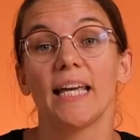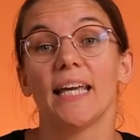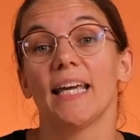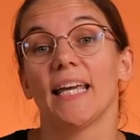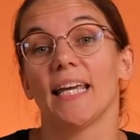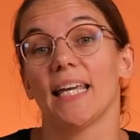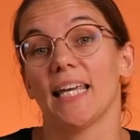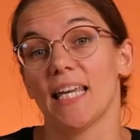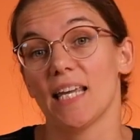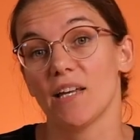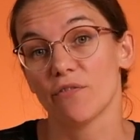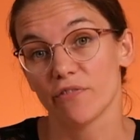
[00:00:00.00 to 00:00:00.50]

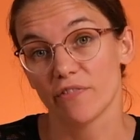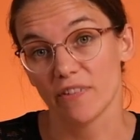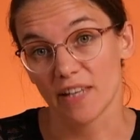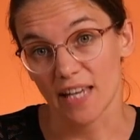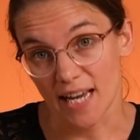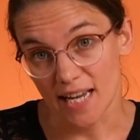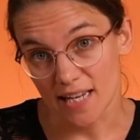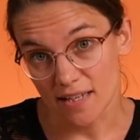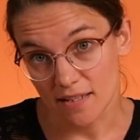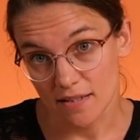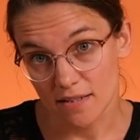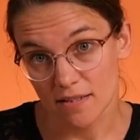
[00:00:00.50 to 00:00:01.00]
If
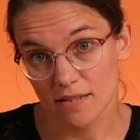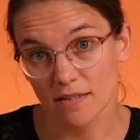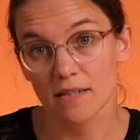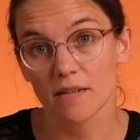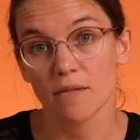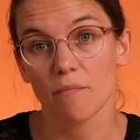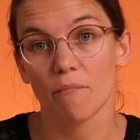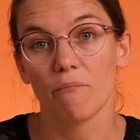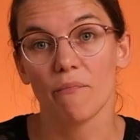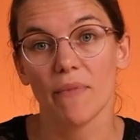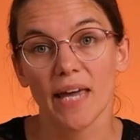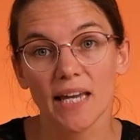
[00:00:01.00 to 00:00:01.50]
yes,
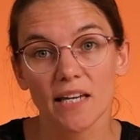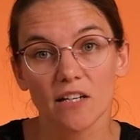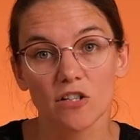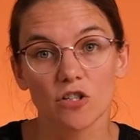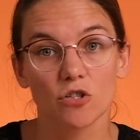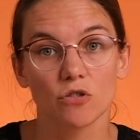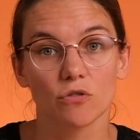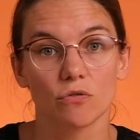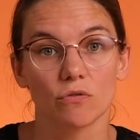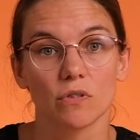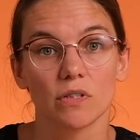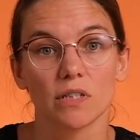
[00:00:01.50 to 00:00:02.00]
make
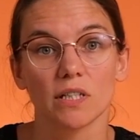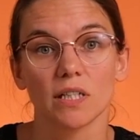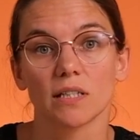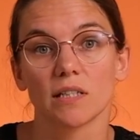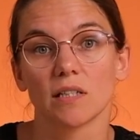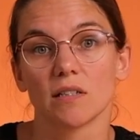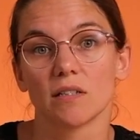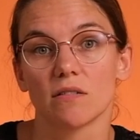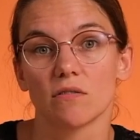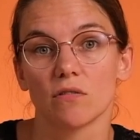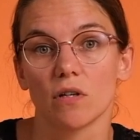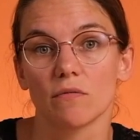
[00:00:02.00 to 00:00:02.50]
sure that
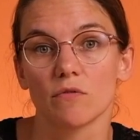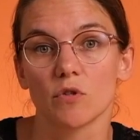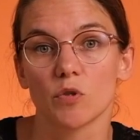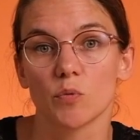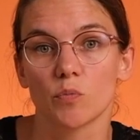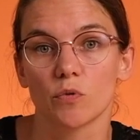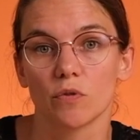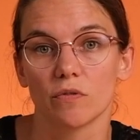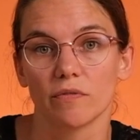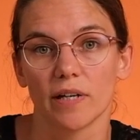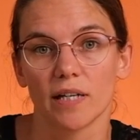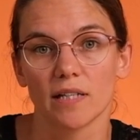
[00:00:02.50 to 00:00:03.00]
the service
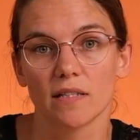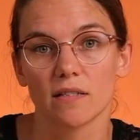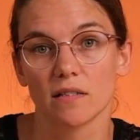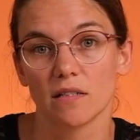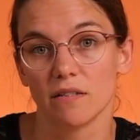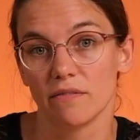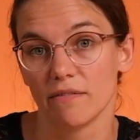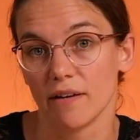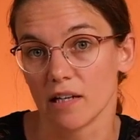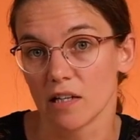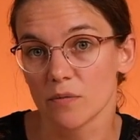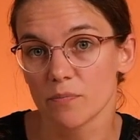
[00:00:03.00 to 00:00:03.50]
provides a
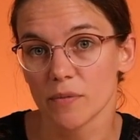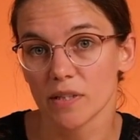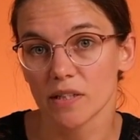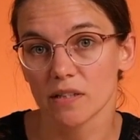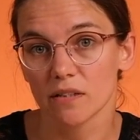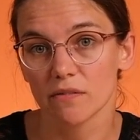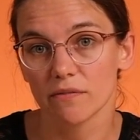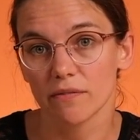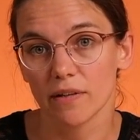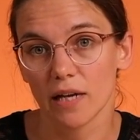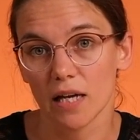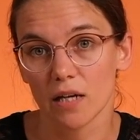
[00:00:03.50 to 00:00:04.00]
development
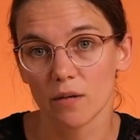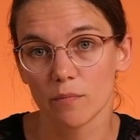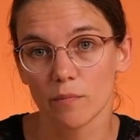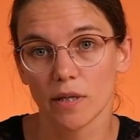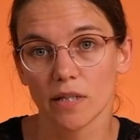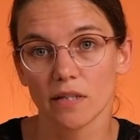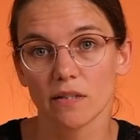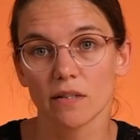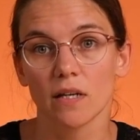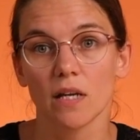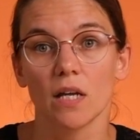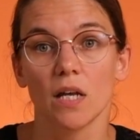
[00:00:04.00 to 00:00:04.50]

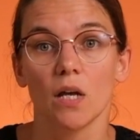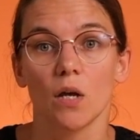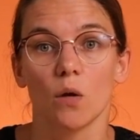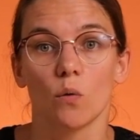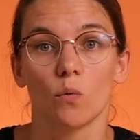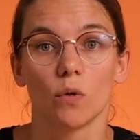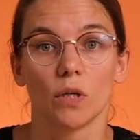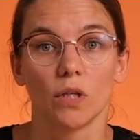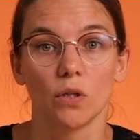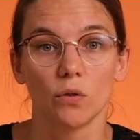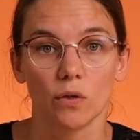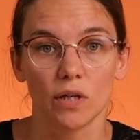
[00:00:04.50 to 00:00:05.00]
environment
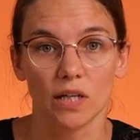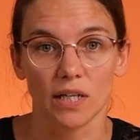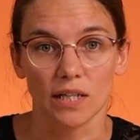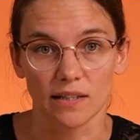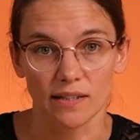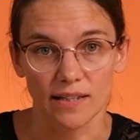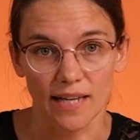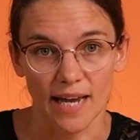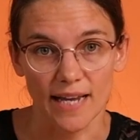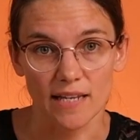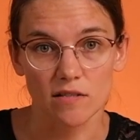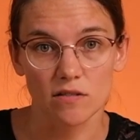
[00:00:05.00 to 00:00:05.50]
where you can
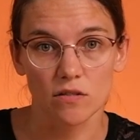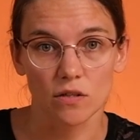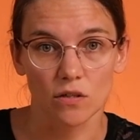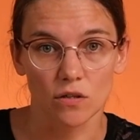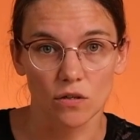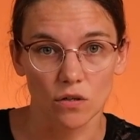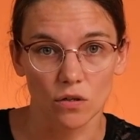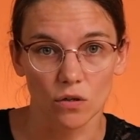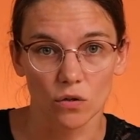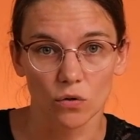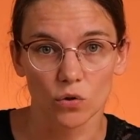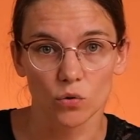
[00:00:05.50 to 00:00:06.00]
test your
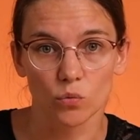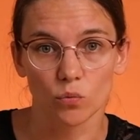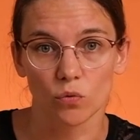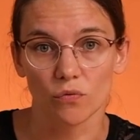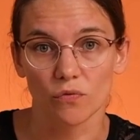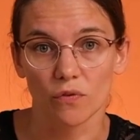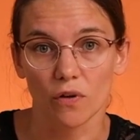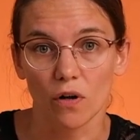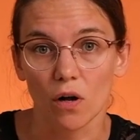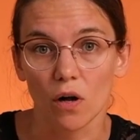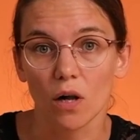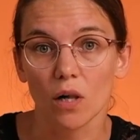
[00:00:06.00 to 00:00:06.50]
code with
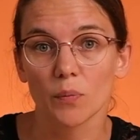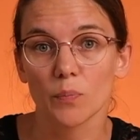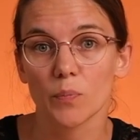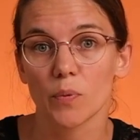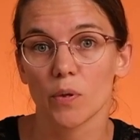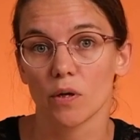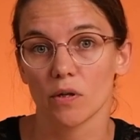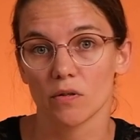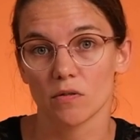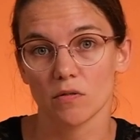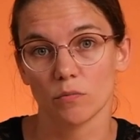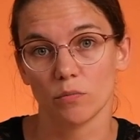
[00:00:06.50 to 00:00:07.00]
all
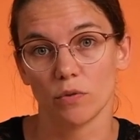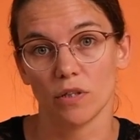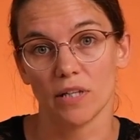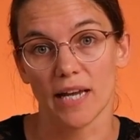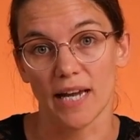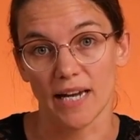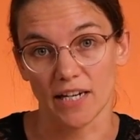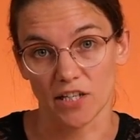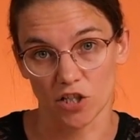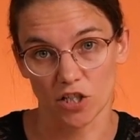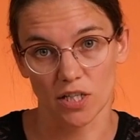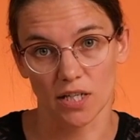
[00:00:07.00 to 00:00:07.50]
possible
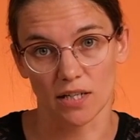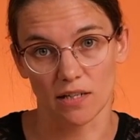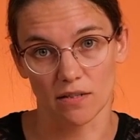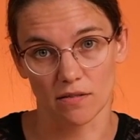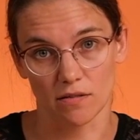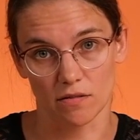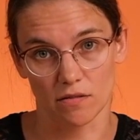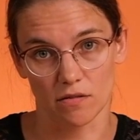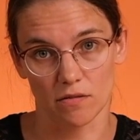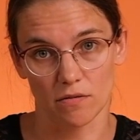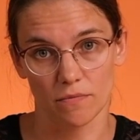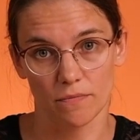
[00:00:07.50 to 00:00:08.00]
edge
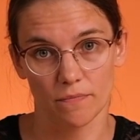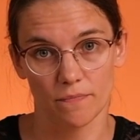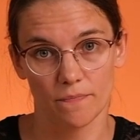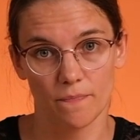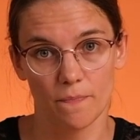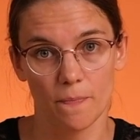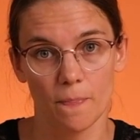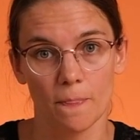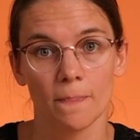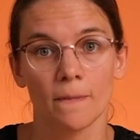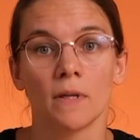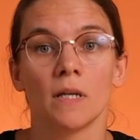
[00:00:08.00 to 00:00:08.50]
cases.
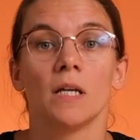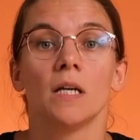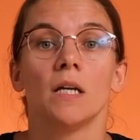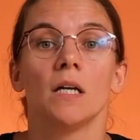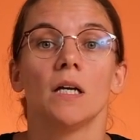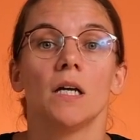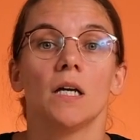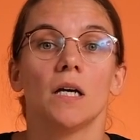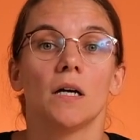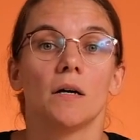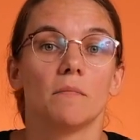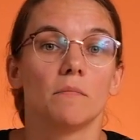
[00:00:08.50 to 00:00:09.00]

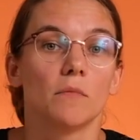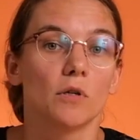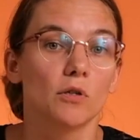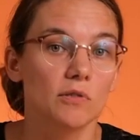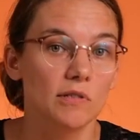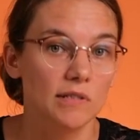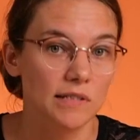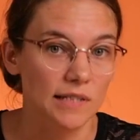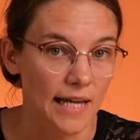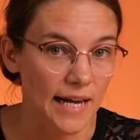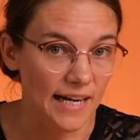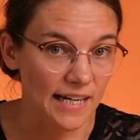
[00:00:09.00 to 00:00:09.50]

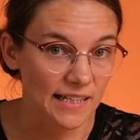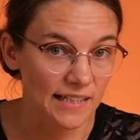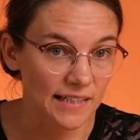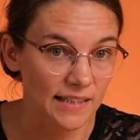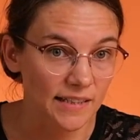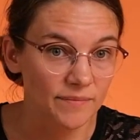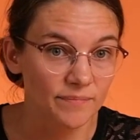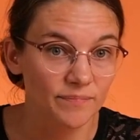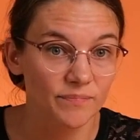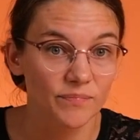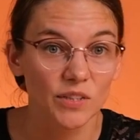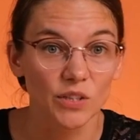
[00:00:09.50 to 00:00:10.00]
Most likely,
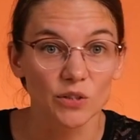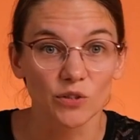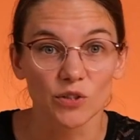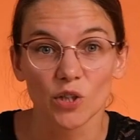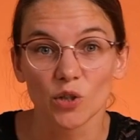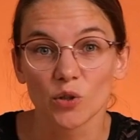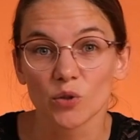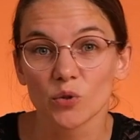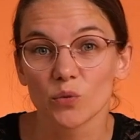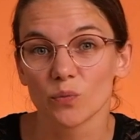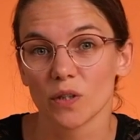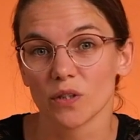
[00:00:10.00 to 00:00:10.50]
you
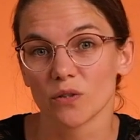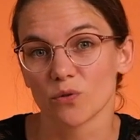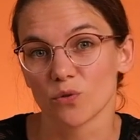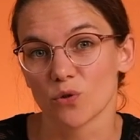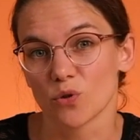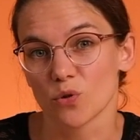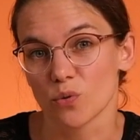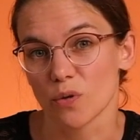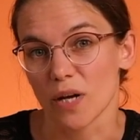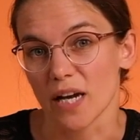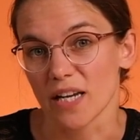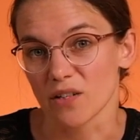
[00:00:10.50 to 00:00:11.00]
don't want to
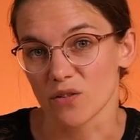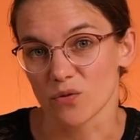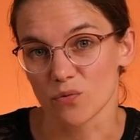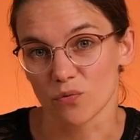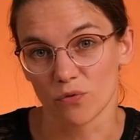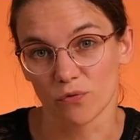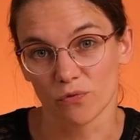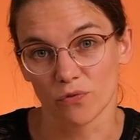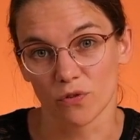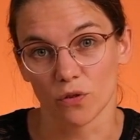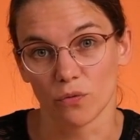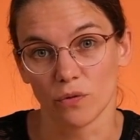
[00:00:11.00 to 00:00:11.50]
try this
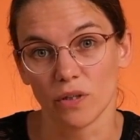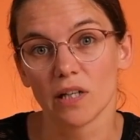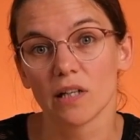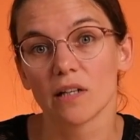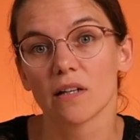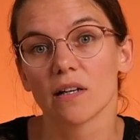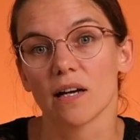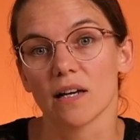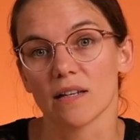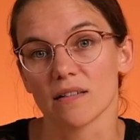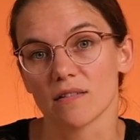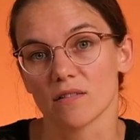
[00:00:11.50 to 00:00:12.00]
with your real
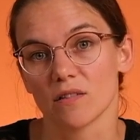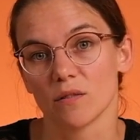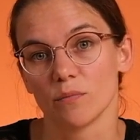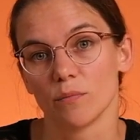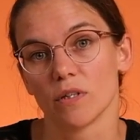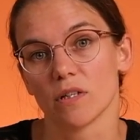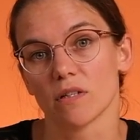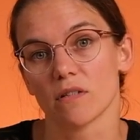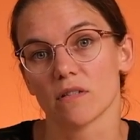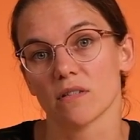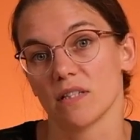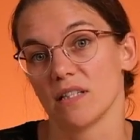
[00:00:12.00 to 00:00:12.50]

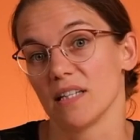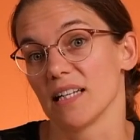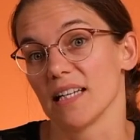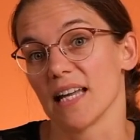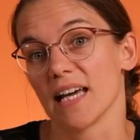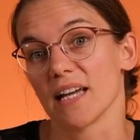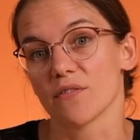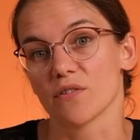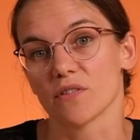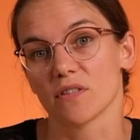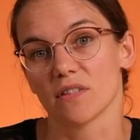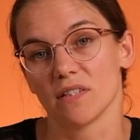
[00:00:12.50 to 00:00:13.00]
customers in a
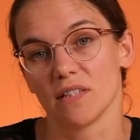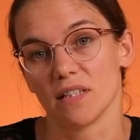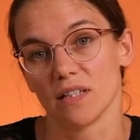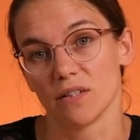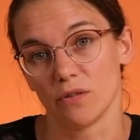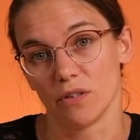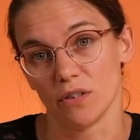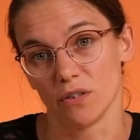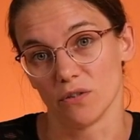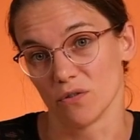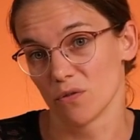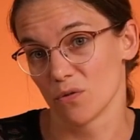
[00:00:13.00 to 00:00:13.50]
live
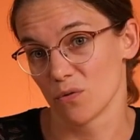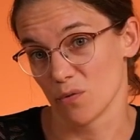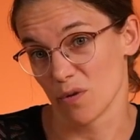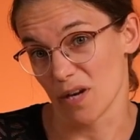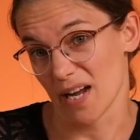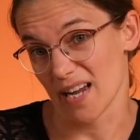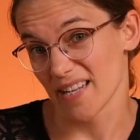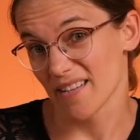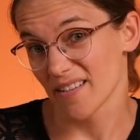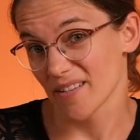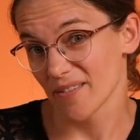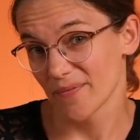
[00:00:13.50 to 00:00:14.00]
scenario,
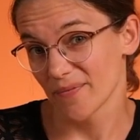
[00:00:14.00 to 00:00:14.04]
right?